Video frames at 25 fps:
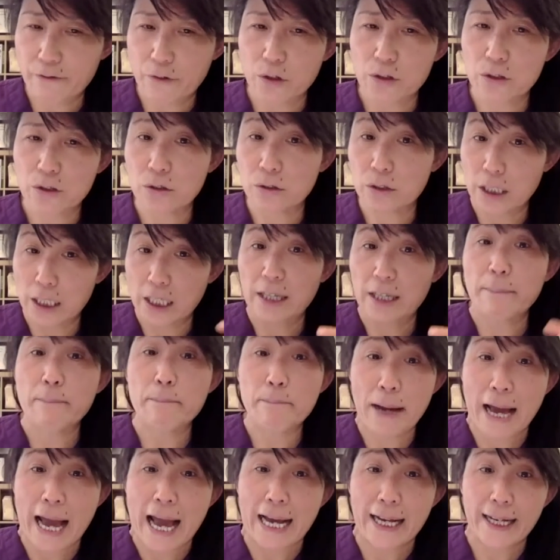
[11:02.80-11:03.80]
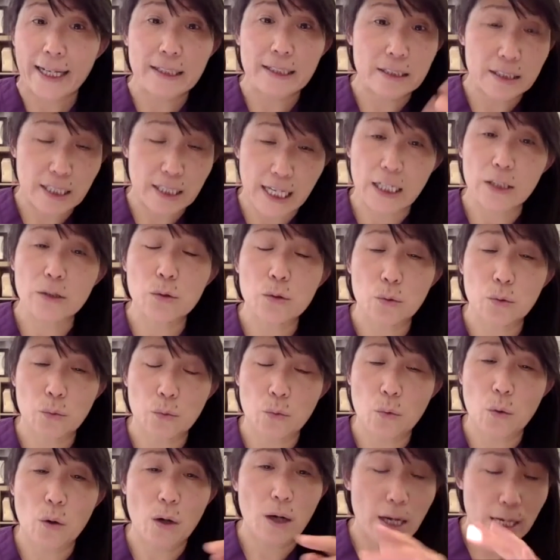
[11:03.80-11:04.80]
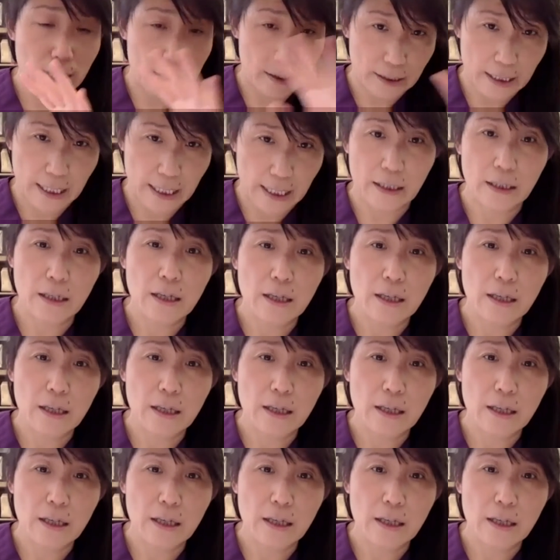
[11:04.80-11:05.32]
so they can bag it, take it to work, and they